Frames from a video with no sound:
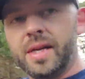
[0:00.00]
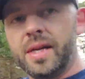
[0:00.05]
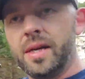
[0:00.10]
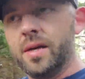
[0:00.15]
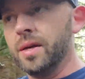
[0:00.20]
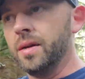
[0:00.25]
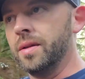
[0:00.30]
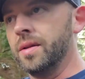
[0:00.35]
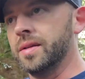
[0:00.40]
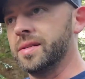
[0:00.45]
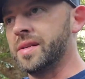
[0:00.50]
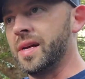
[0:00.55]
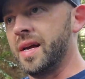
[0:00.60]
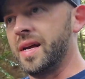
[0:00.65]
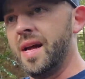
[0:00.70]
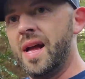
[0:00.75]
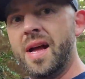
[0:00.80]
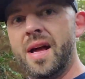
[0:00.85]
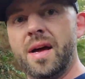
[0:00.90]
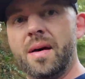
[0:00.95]
here, there's like
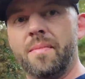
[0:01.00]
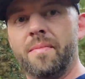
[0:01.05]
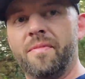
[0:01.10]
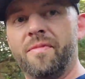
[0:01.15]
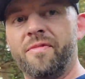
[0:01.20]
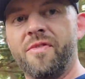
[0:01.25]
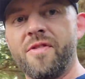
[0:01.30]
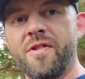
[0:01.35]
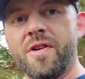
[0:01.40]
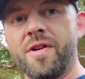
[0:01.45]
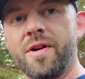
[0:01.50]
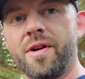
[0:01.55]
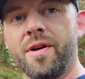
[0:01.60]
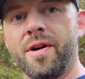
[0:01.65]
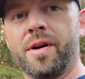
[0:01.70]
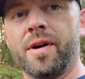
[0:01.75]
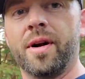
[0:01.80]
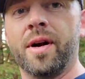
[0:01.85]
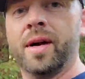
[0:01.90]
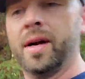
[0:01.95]

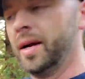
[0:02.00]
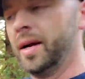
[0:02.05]
hemphor